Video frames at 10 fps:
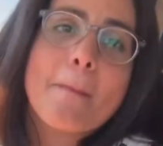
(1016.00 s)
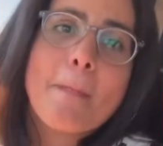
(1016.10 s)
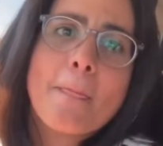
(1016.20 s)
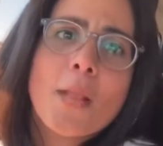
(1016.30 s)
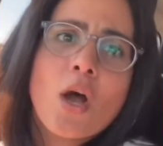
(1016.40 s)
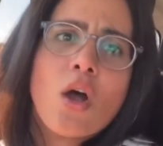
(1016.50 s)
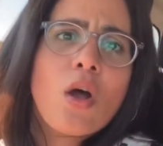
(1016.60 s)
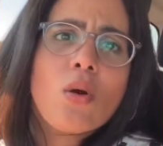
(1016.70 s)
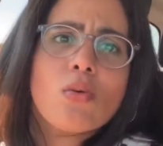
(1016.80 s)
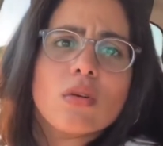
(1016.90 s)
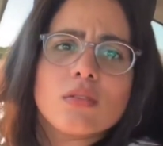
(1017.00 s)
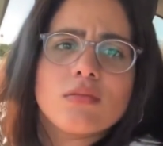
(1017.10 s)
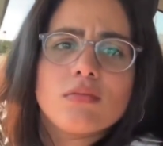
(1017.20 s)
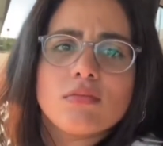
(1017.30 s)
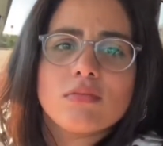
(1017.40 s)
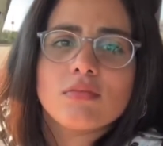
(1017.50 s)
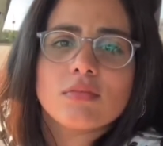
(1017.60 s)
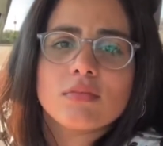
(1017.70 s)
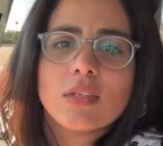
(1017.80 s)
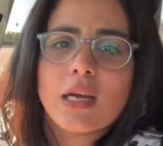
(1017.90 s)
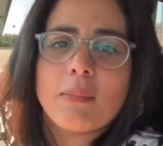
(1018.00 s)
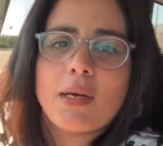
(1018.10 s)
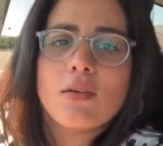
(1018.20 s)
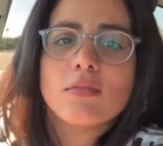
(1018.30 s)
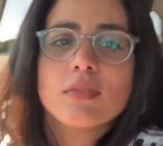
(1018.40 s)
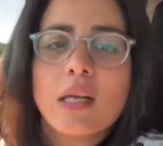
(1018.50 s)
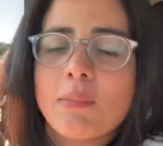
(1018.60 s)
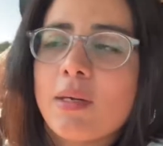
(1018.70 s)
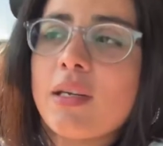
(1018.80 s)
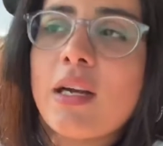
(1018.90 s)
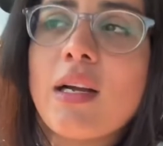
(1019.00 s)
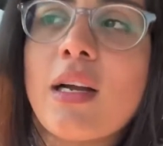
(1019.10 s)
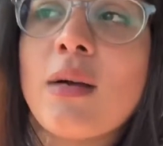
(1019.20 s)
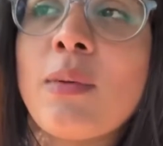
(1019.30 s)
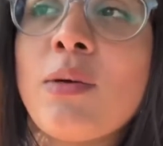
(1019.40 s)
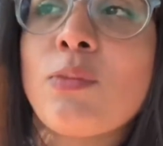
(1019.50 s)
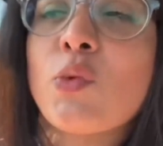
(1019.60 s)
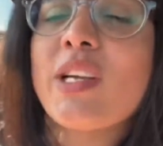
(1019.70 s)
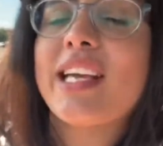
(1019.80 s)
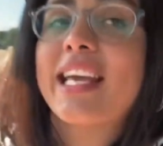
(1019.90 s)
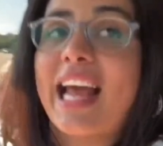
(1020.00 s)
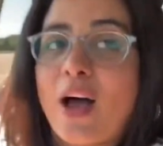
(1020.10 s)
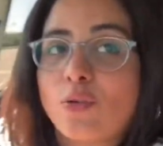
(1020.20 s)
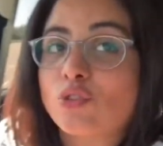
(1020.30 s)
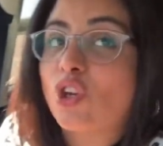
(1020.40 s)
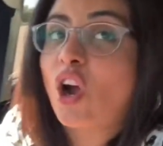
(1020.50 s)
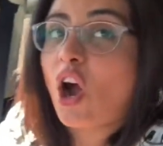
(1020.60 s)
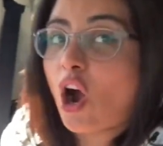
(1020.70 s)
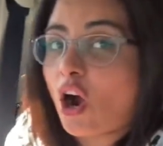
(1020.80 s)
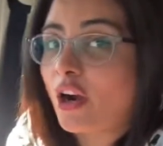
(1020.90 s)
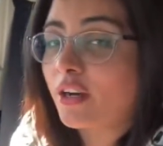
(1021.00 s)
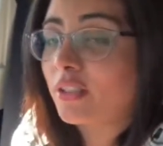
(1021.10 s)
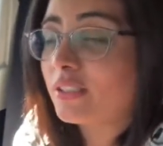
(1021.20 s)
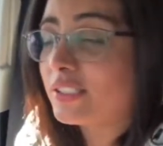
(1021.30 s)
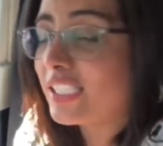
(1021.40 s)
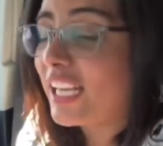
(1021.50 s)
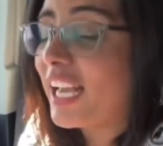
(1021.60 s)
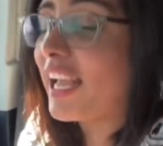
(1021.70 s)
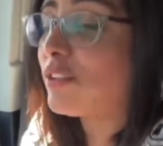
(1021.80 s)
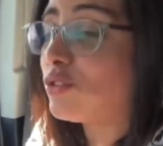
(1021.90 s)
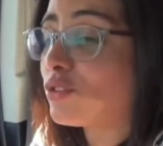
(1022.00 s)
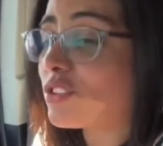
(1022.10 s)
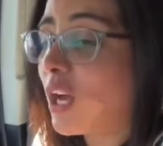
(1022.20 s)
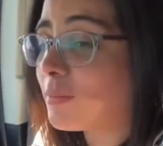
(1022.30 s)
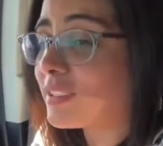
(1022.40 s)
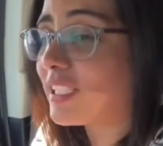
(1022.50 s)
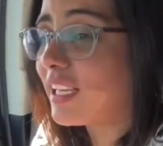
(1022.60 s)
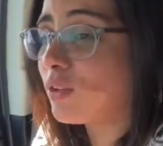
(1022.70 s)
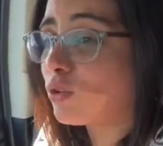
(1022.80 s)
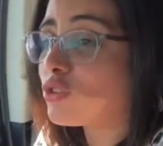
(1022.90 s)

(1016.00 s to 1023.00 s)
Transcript: No. How about, how about how about we get out the car and you stop saying those